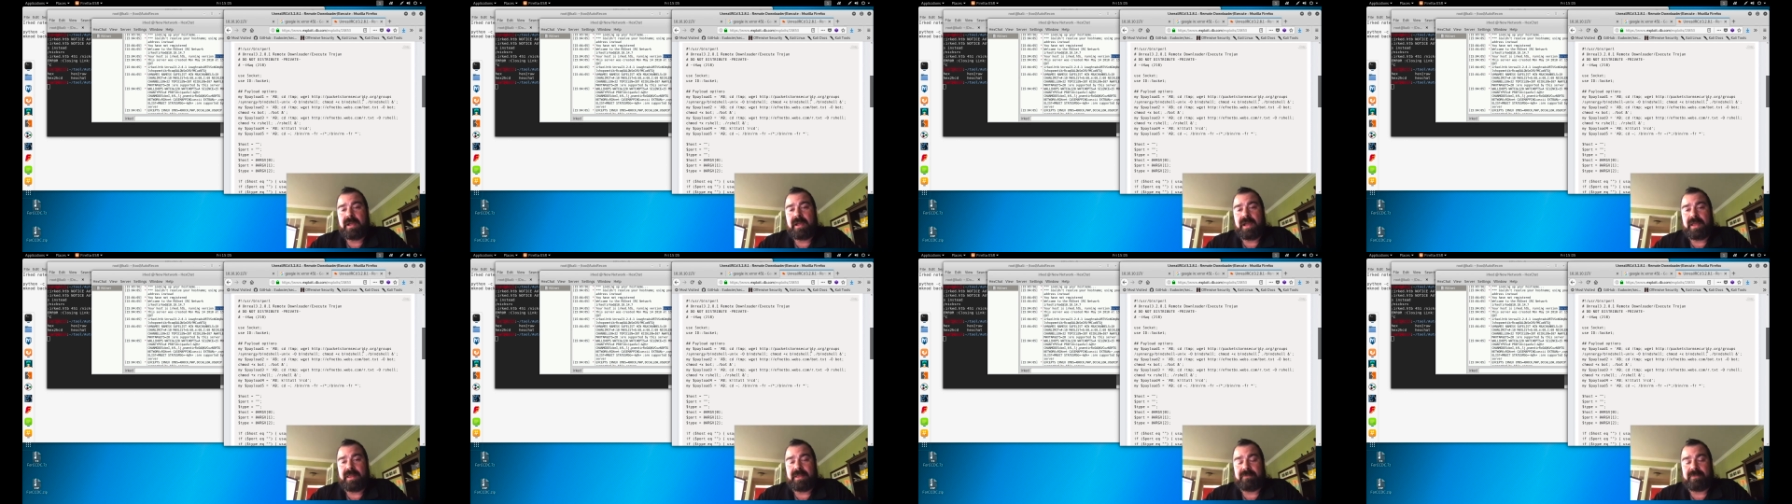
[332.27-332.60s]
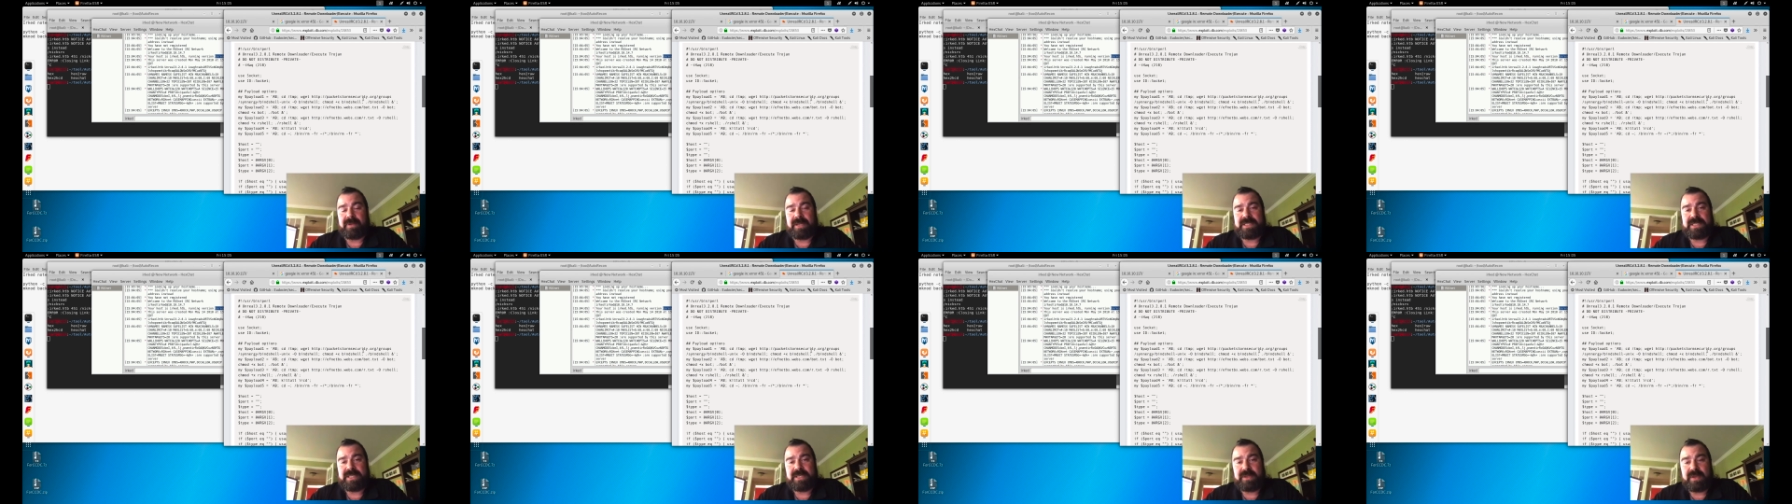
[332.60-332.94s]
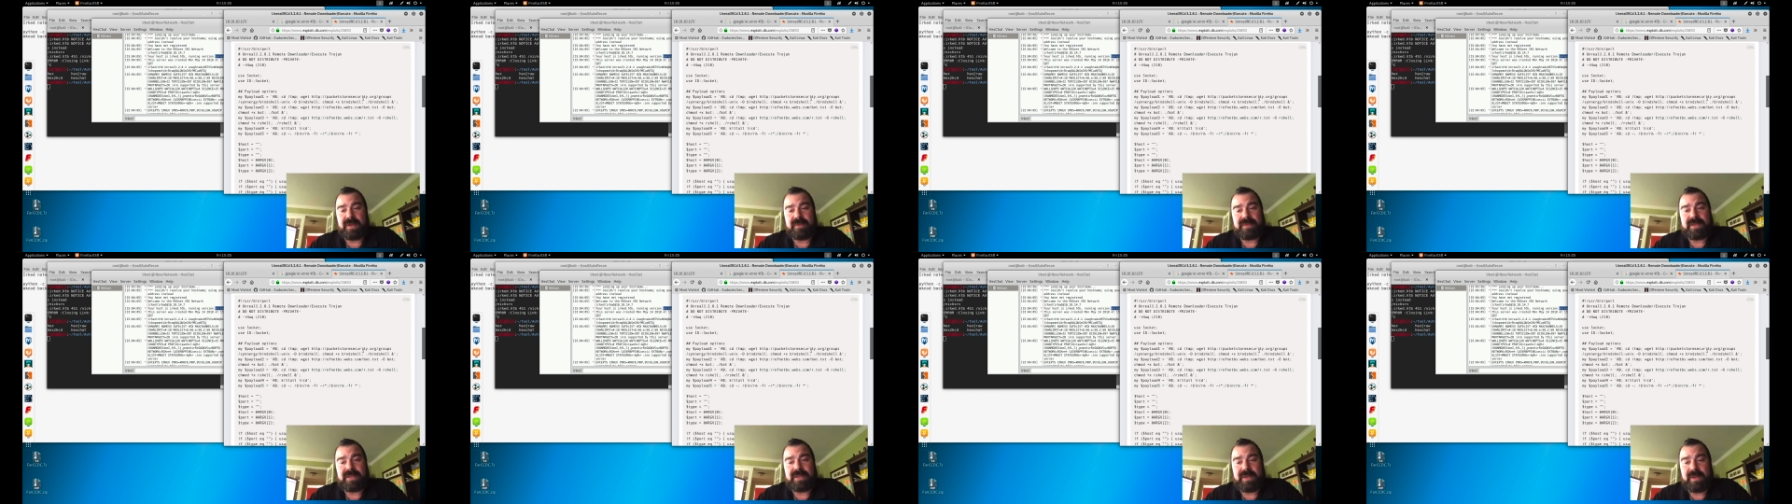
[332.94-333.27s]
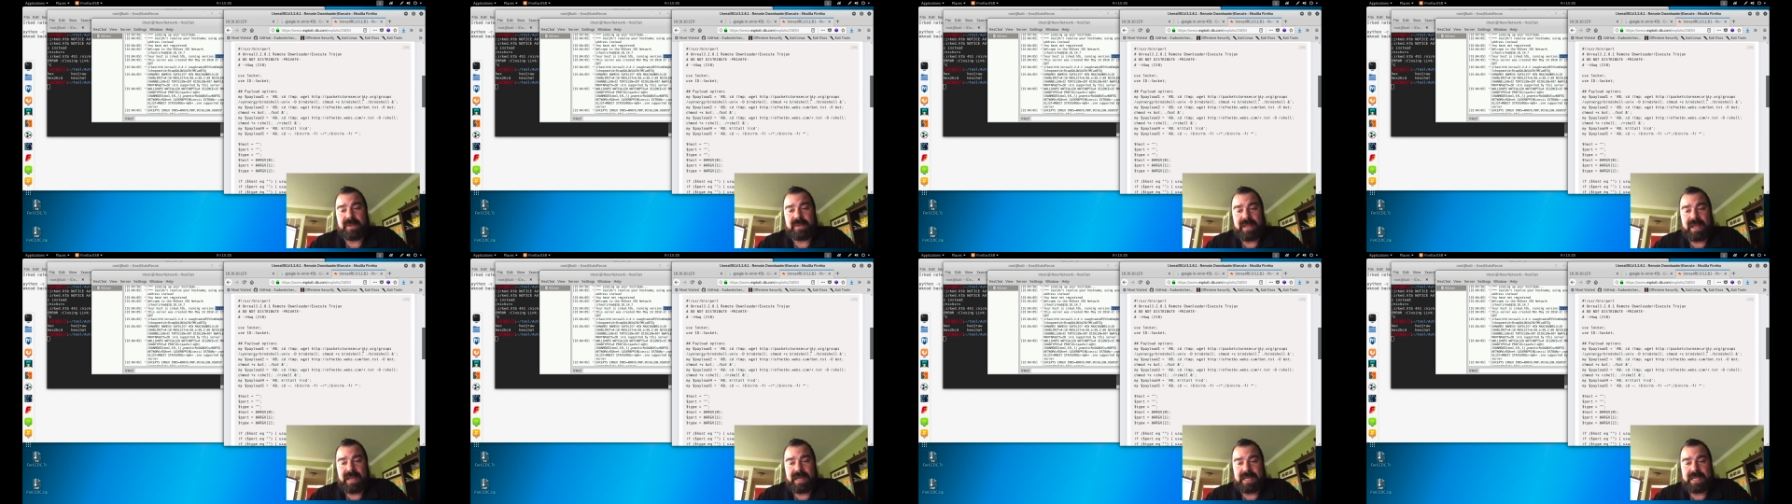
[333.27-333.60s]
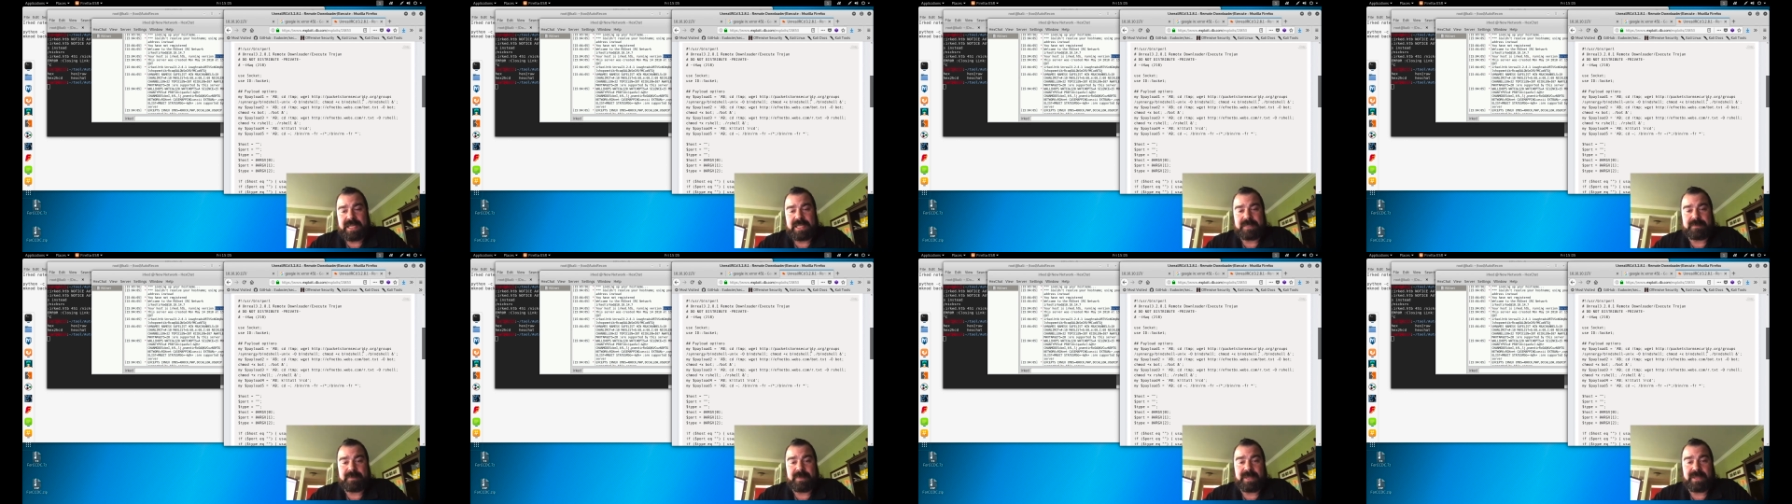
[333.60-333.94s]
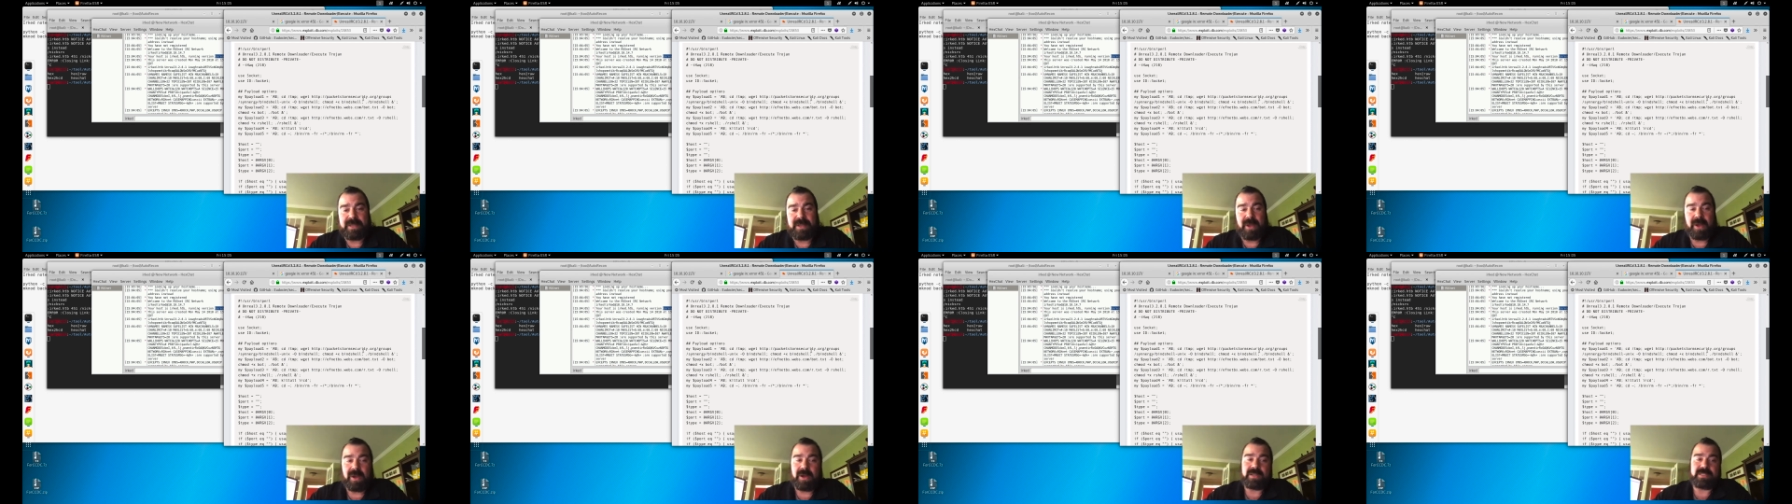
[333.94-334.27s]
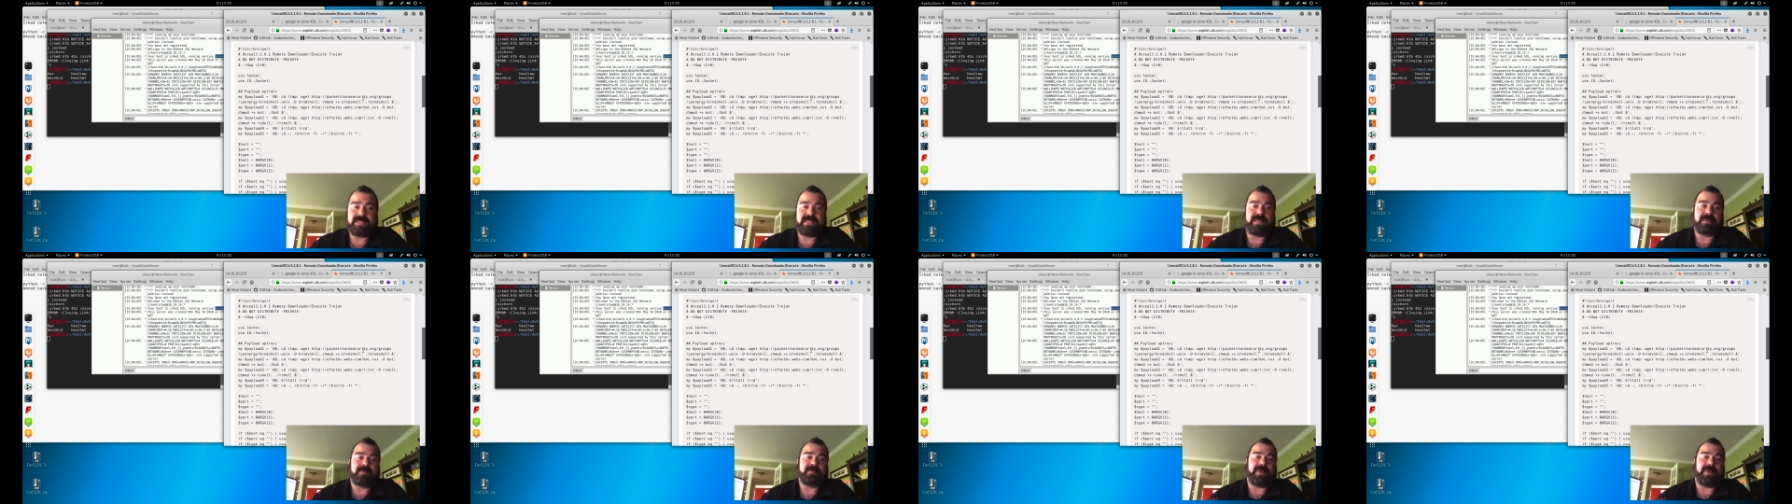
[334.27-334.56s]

And the reason you have to do that is because the